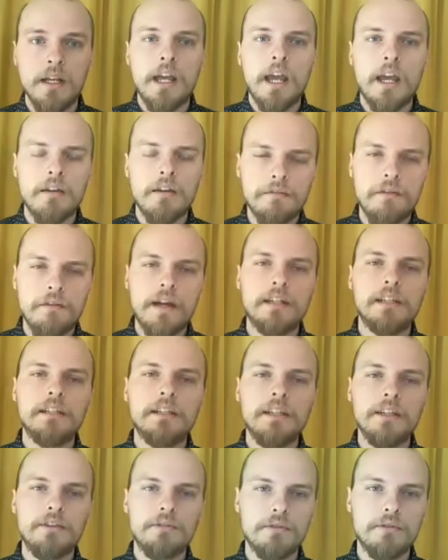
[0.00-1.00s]
and
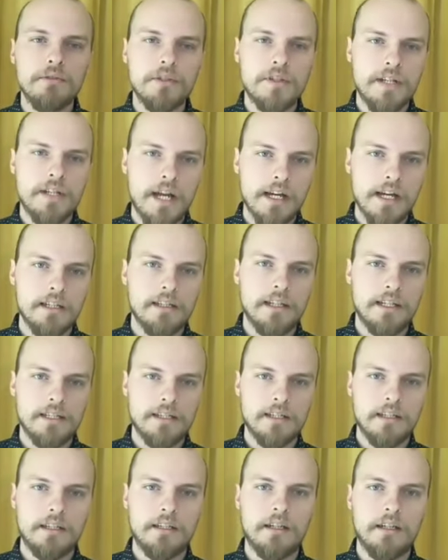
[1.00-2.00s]
finally through this
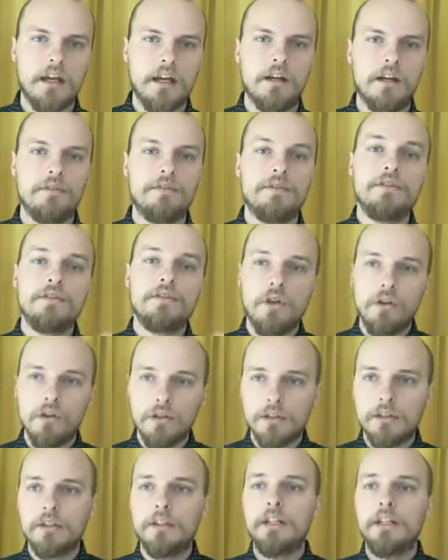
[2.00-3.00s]
dialectic of
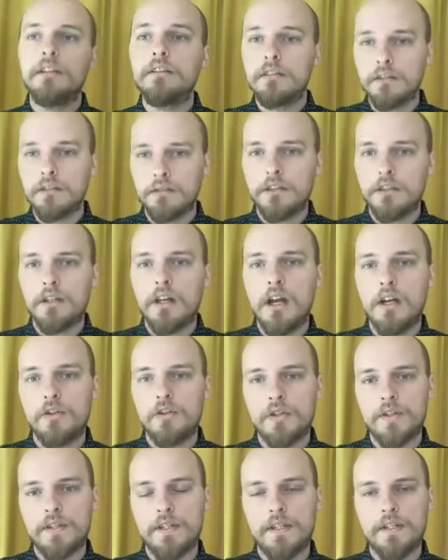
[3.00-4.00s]
solar and lunar
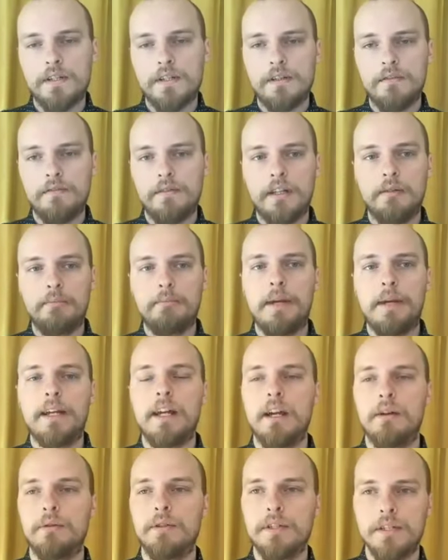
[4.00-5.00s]
consciousness developed by
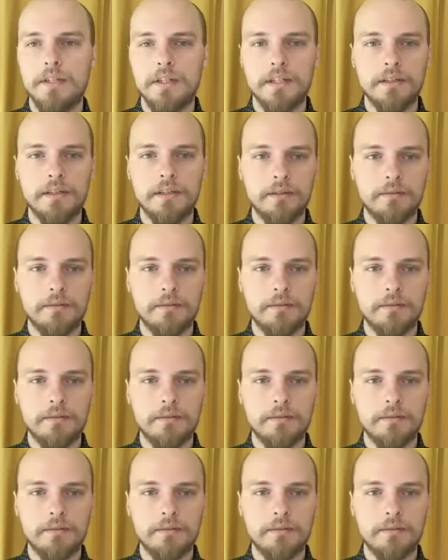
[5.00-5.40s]
Howard Teague.